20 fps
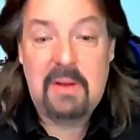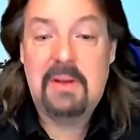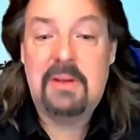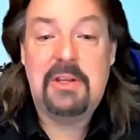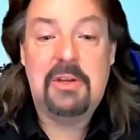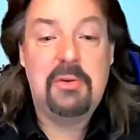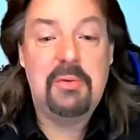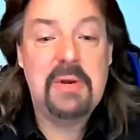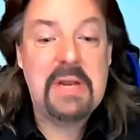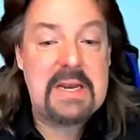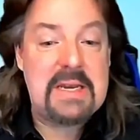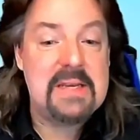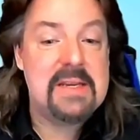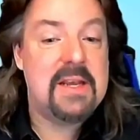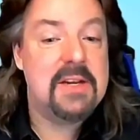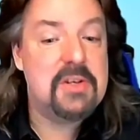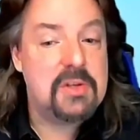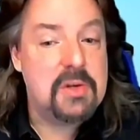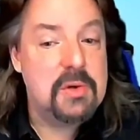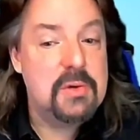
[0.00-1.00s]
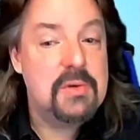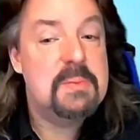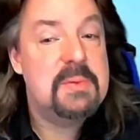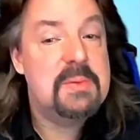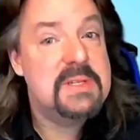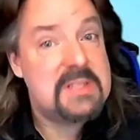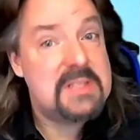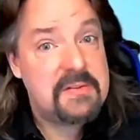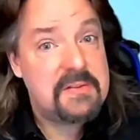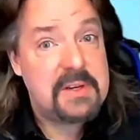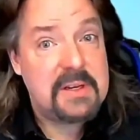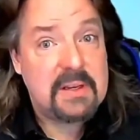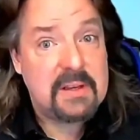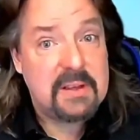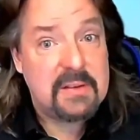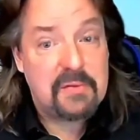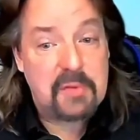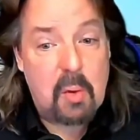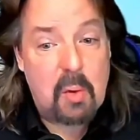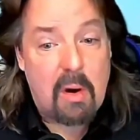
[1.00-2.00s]
You needn't get too specific
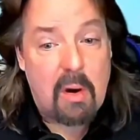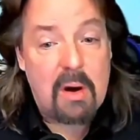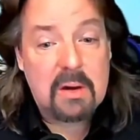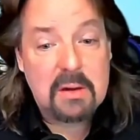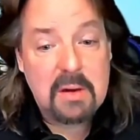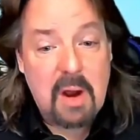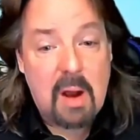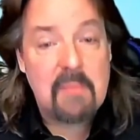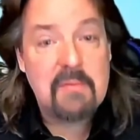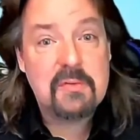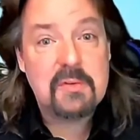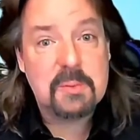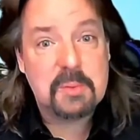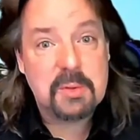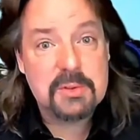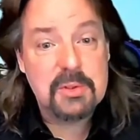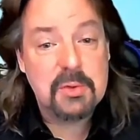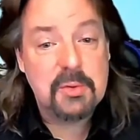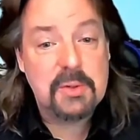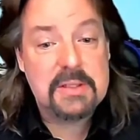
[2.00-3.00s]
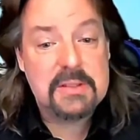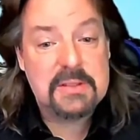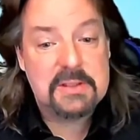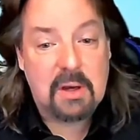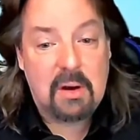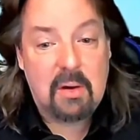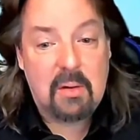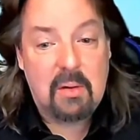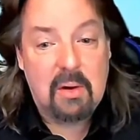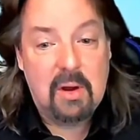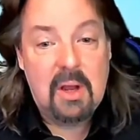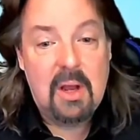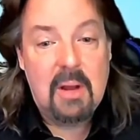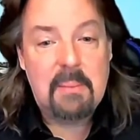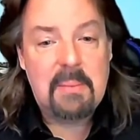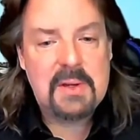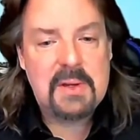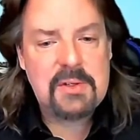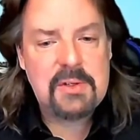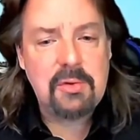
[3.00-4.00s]
if you aren't comfortable doing so,
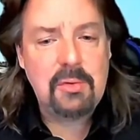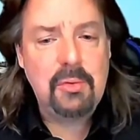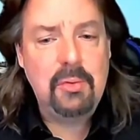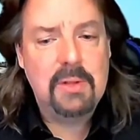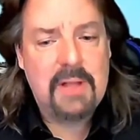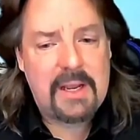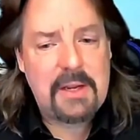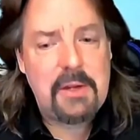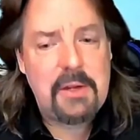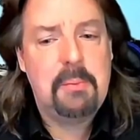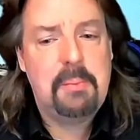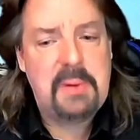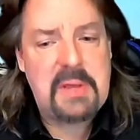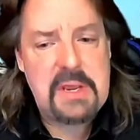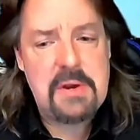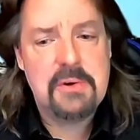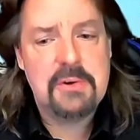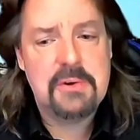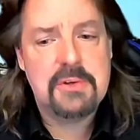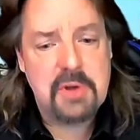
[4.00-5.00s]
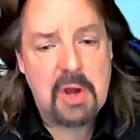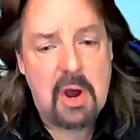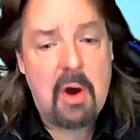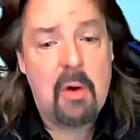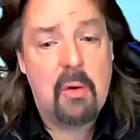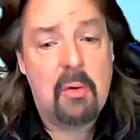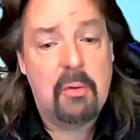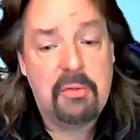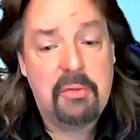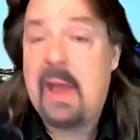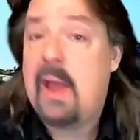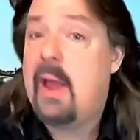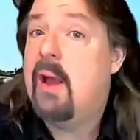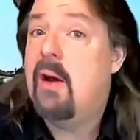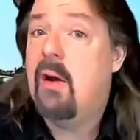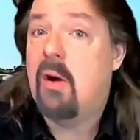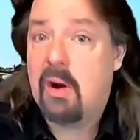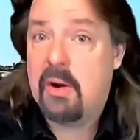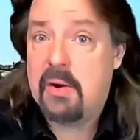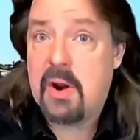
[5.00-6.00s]
but do let your peers know they
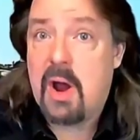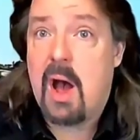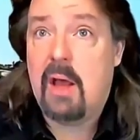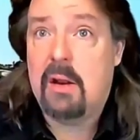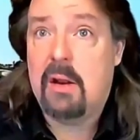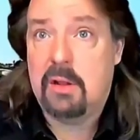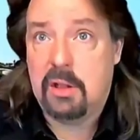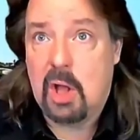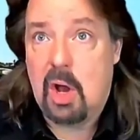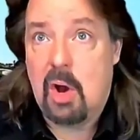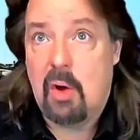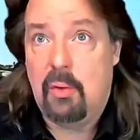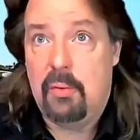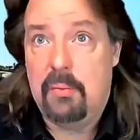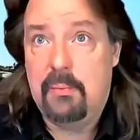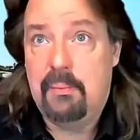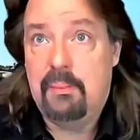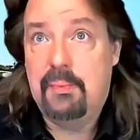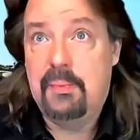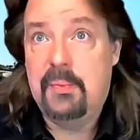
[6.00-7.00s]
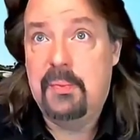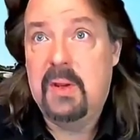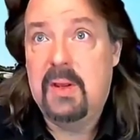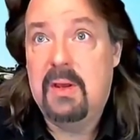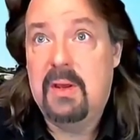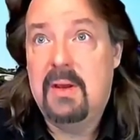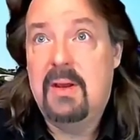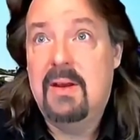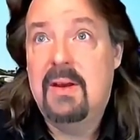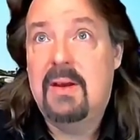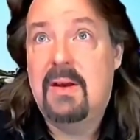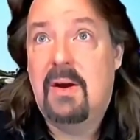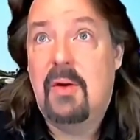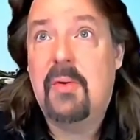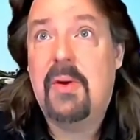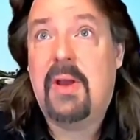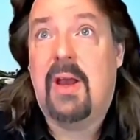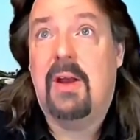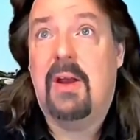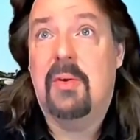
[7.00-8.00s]
are not alone.
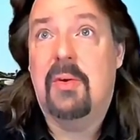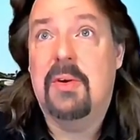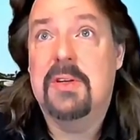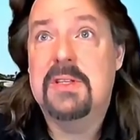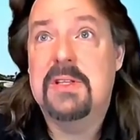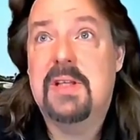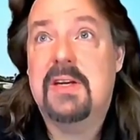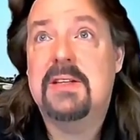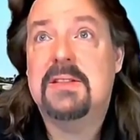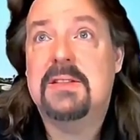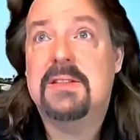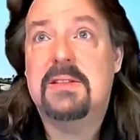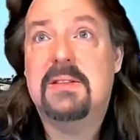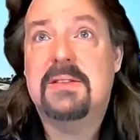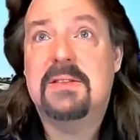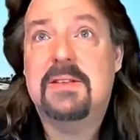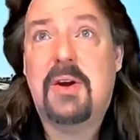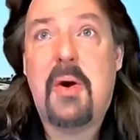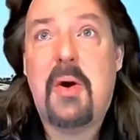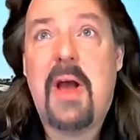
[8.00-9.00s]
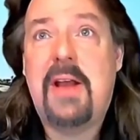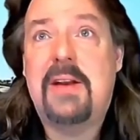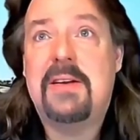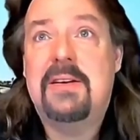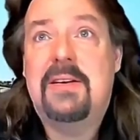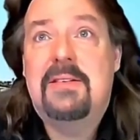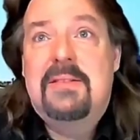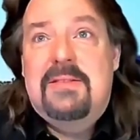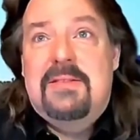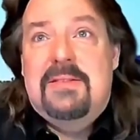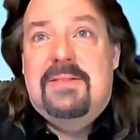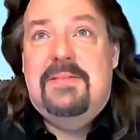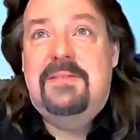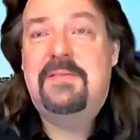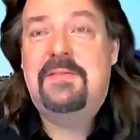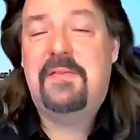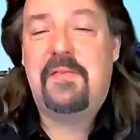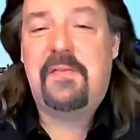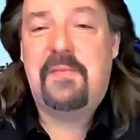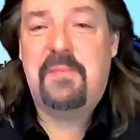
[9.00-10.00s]
Okay, Chris, let us go ahead and
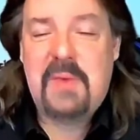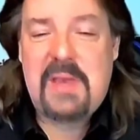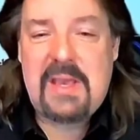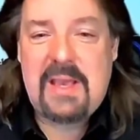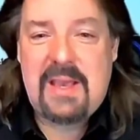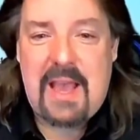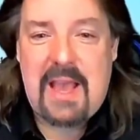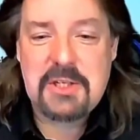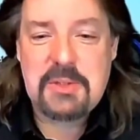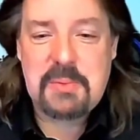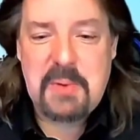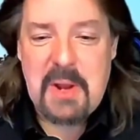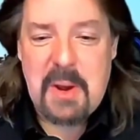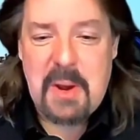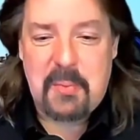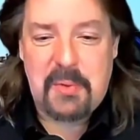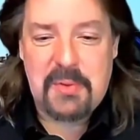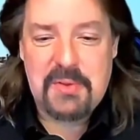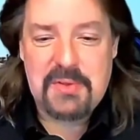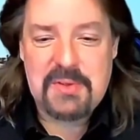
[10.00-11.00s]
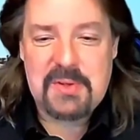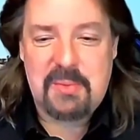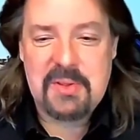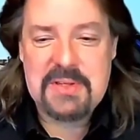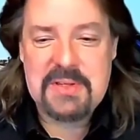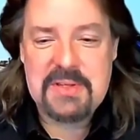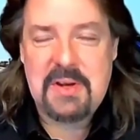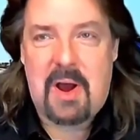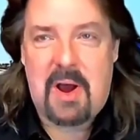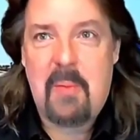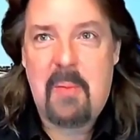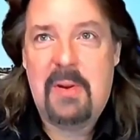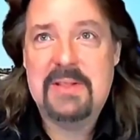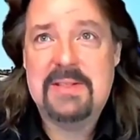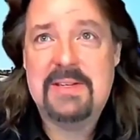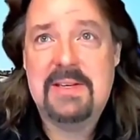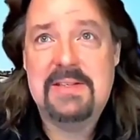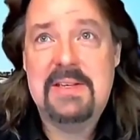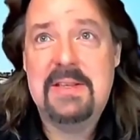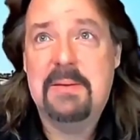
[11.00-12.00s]
catch me up with some of these comments.
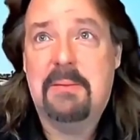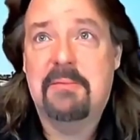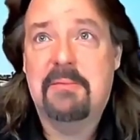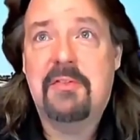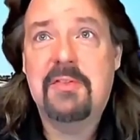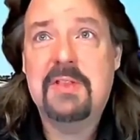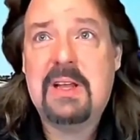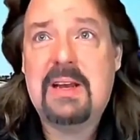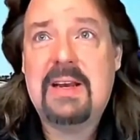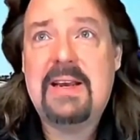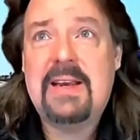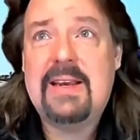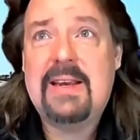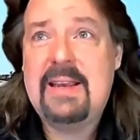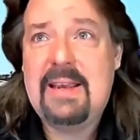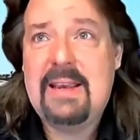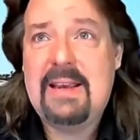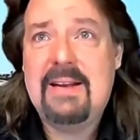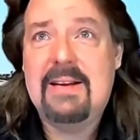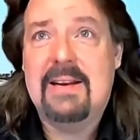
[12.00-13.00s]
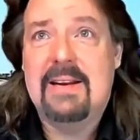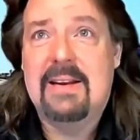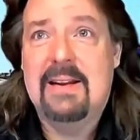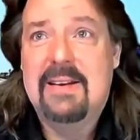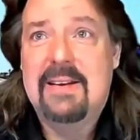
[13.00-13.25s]
I see them flying in.